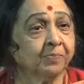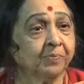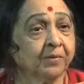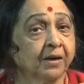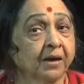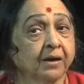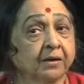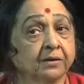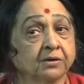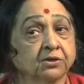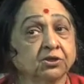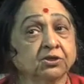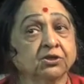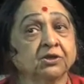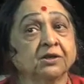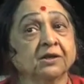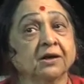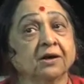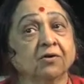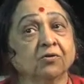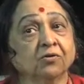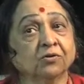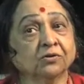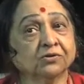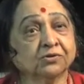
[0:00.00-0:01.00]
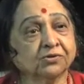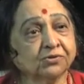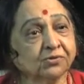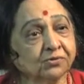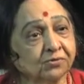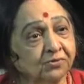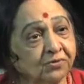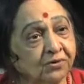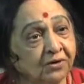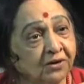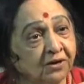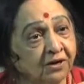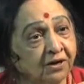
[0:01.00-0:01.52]
And she
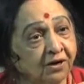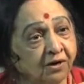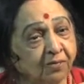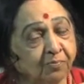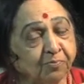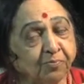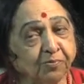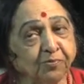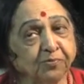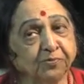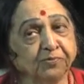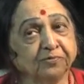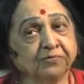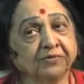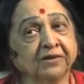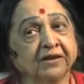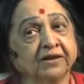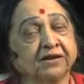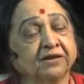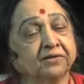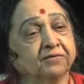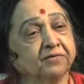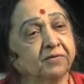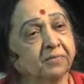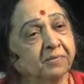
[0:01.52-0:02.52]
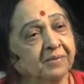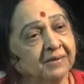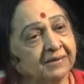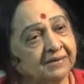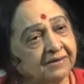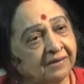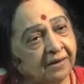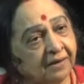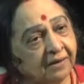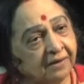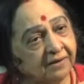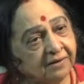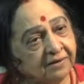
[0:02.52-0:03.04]
also approved that the women
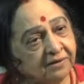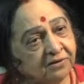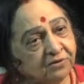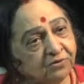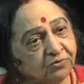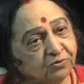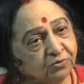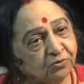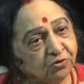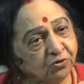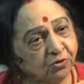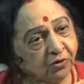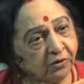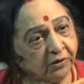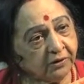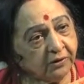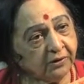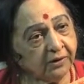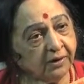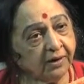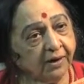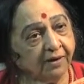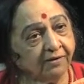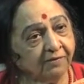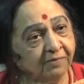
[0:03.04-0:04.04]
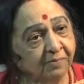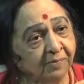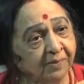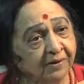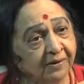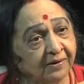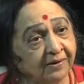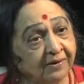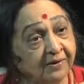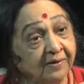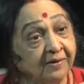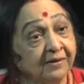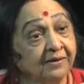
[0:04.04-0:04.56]
scientists who joined the
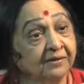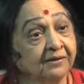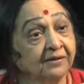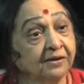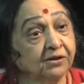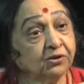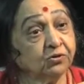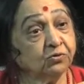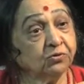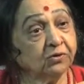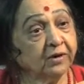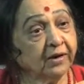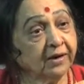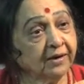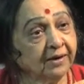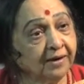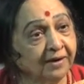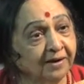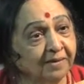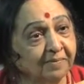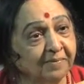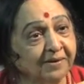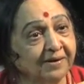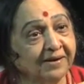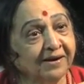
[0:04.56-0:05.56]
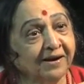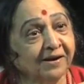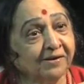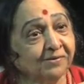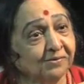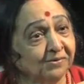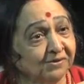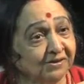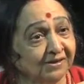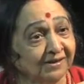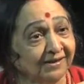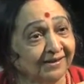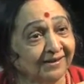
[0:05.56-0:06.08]
government, they should get government
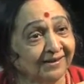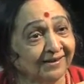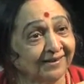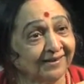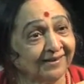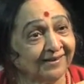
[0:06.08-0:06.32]
housing.